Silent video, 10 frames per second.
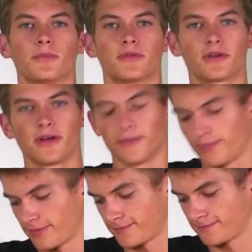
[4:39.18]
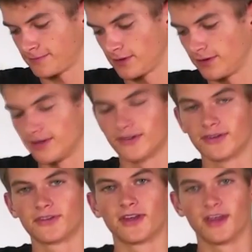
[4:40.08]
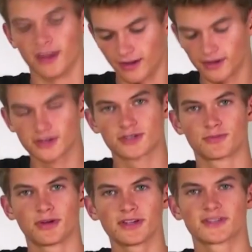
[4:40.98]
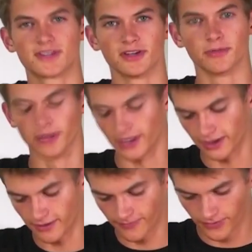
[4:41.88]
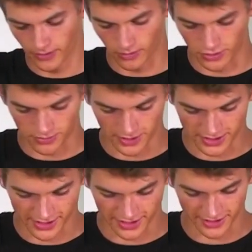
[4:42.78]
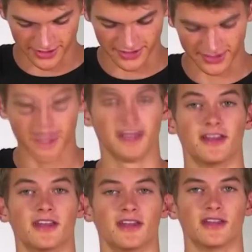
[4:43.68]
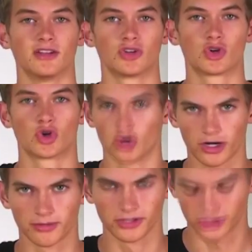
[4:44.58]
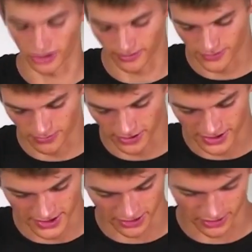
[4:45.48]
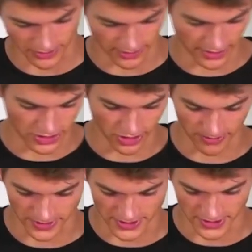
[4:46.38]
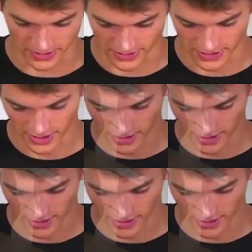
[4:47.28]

open her up. This is a spring steel blade, which means that it is incredibly sharp. Spring steel is one of the sharpest steels